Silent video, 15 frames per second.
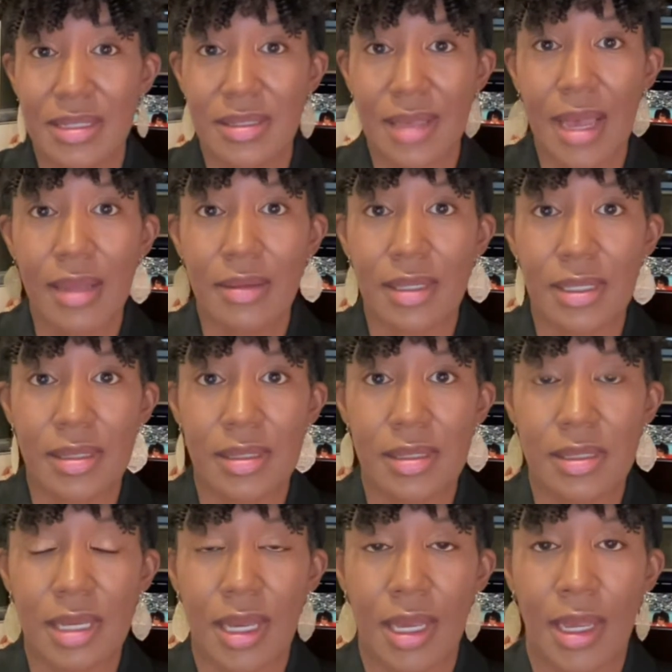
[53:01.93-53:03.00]

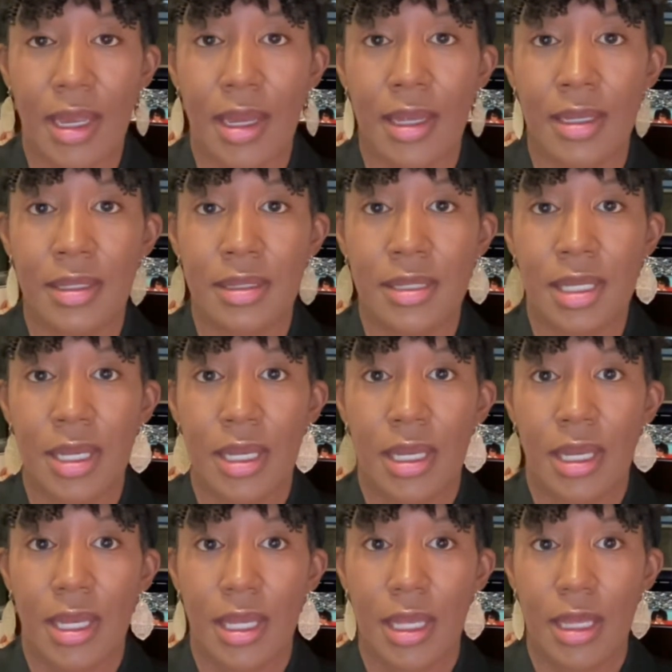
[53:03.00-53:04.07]
silenced. And
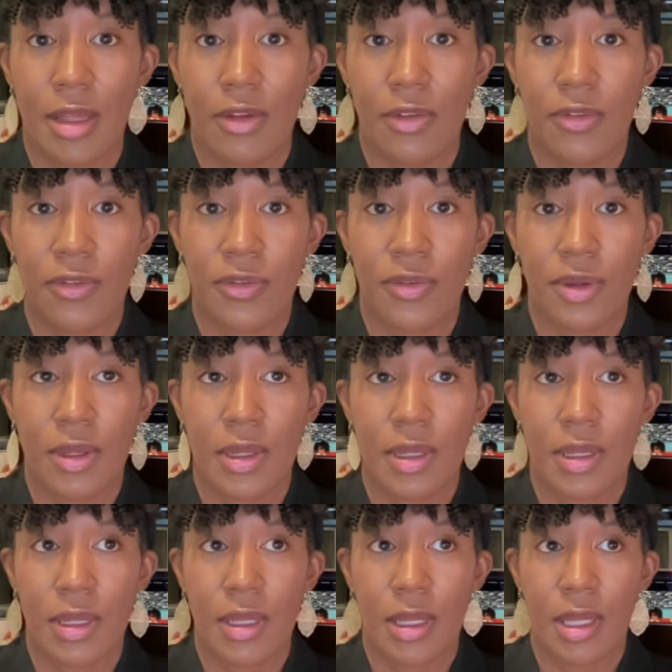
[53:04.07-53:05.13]
if
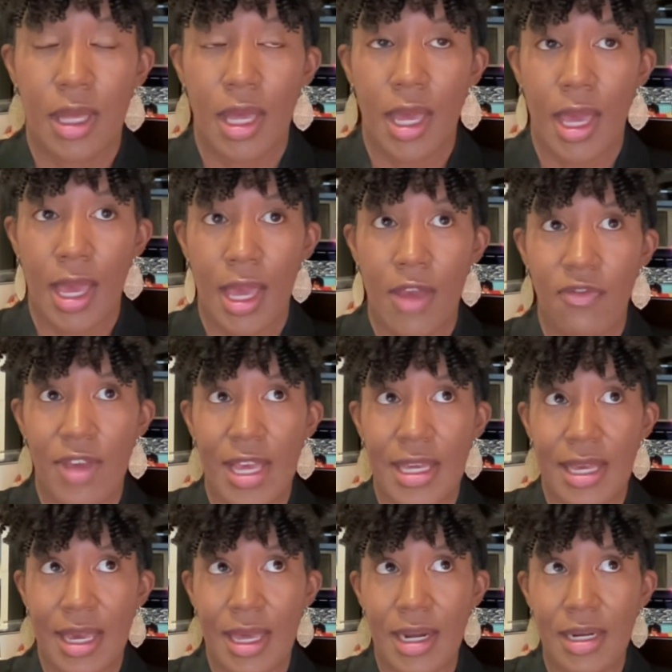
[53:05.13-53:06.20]
if a
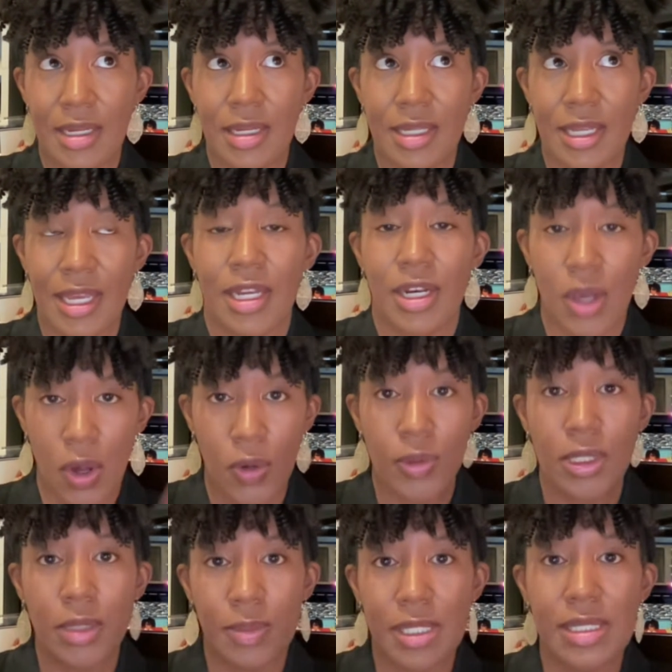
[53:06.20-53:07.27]
candidate can
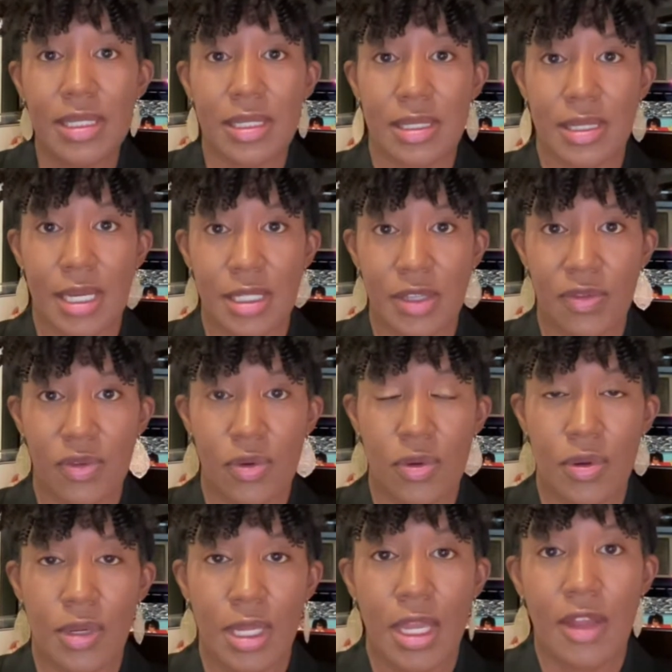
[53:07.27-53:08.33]
only be
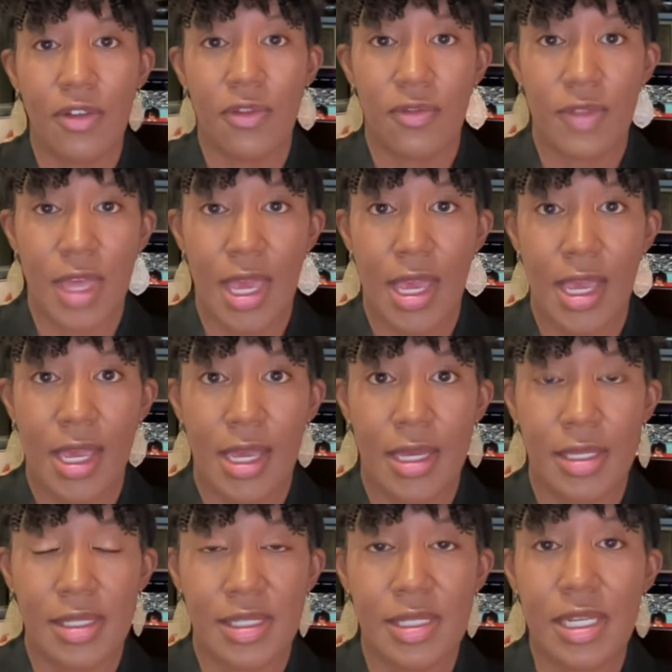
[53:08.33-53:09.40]
successful if they
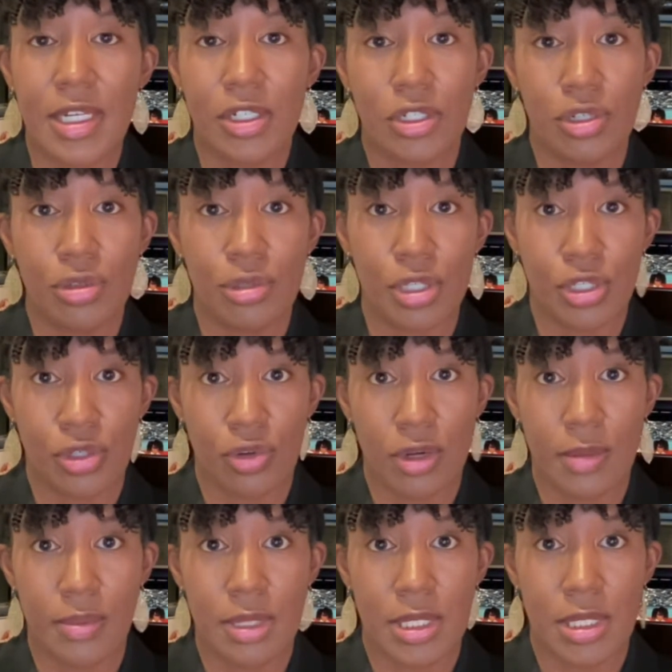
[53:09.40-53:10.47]
stick to the
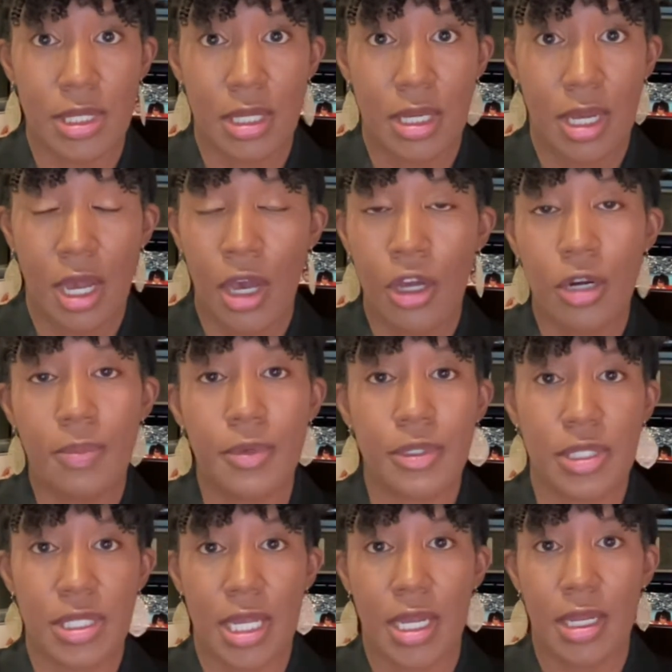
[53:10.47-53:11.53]
script
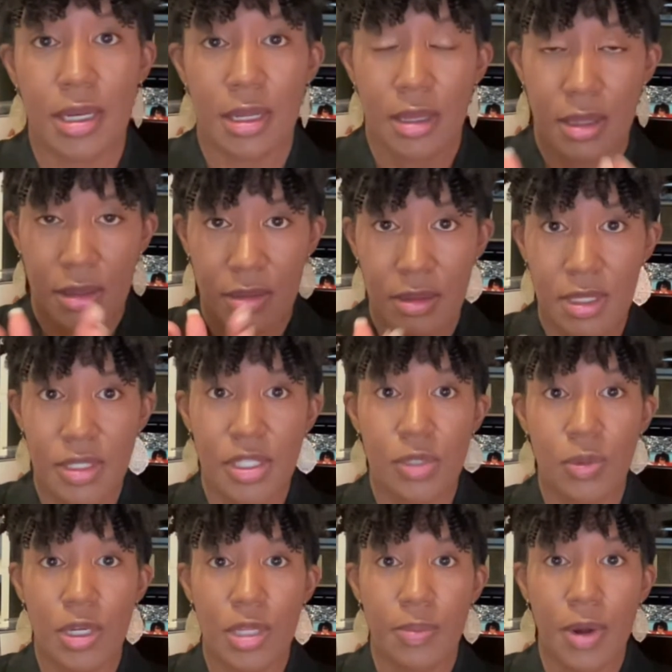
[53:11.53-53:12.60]
100%, this is
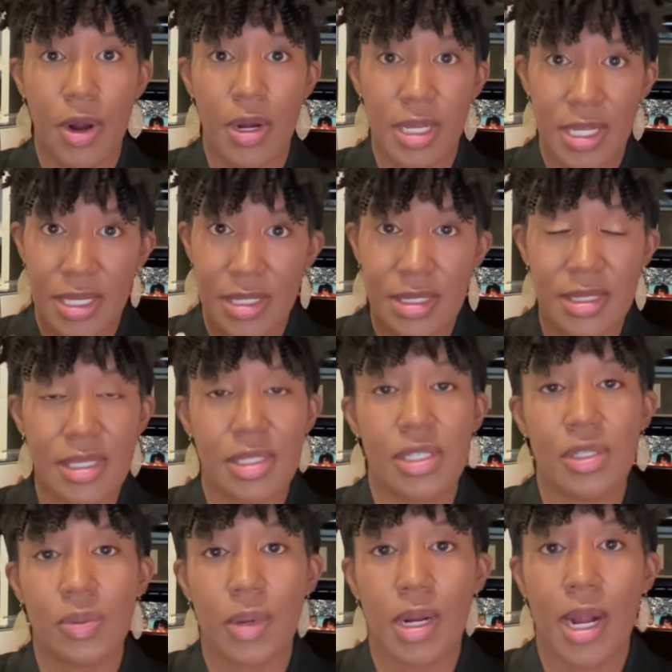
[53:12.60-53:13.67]
where the party is, this
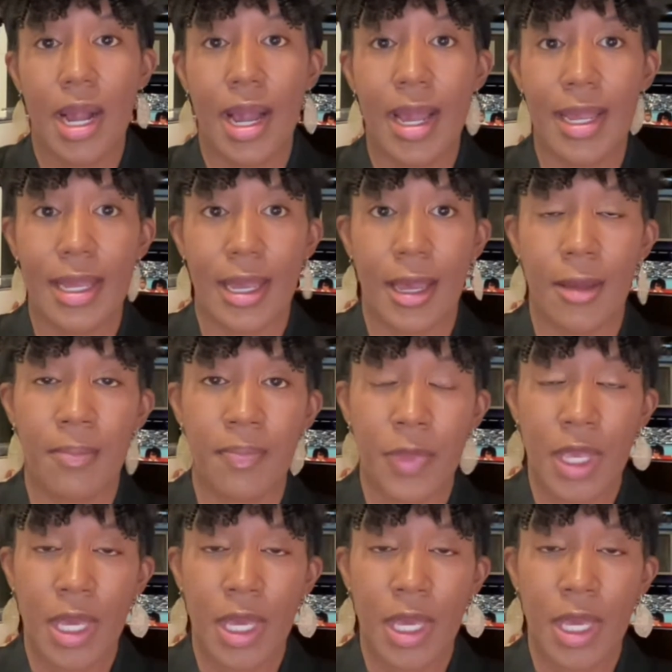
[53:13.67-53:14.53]
is where I am.